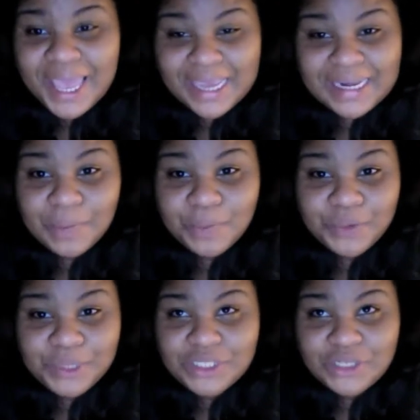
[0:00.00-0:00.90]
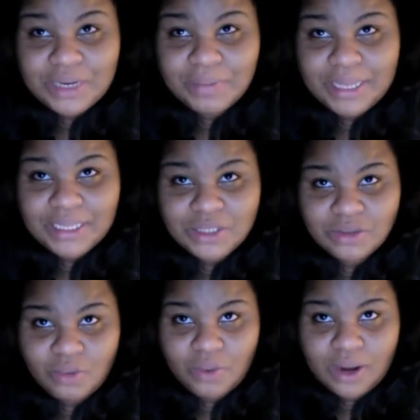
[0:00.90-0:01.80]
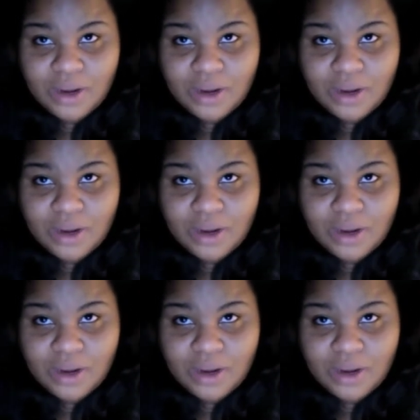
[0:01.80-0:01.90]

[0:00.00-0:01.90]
And I'm really trying to make this one work.